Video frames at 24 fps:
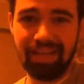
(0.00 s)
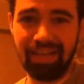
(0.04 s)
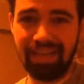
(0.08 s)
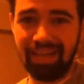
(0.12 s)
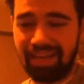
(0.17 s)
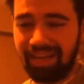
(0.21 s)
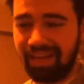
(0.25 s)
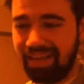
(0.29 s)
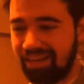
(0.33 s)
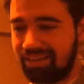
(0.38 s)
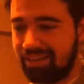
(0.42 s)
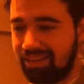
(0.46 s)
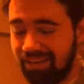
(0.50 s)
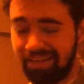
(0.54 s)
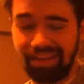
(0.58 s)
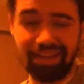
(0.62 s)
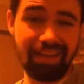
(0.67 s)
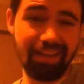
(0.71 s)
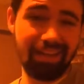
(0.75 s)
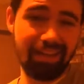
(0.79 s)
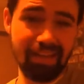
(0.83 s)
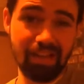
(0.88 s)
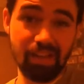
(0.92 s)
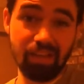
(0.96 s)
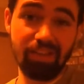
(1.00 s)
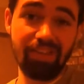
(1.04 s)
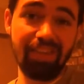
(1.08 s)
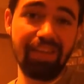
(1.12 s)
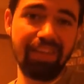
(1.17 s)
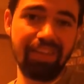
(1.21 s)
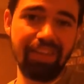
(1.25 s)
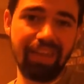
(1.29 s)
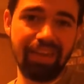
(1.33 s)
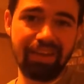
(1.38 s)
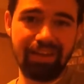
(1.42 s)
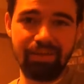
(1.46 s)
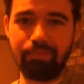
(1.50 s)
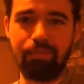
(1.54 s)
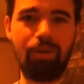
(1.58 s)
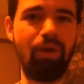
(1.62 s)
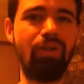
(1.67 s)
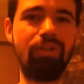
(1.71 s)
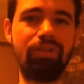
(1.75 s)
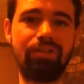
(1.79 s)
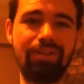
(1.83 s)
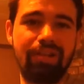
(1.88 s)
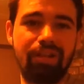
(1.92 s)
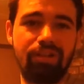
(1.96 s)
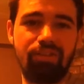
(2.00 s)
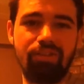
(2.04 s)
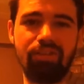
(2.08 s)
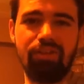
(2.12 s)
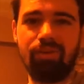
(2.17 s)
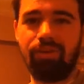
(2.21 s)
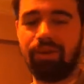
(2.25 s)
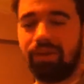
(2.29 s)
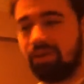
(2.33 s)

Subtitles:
And it's like that in politics, too.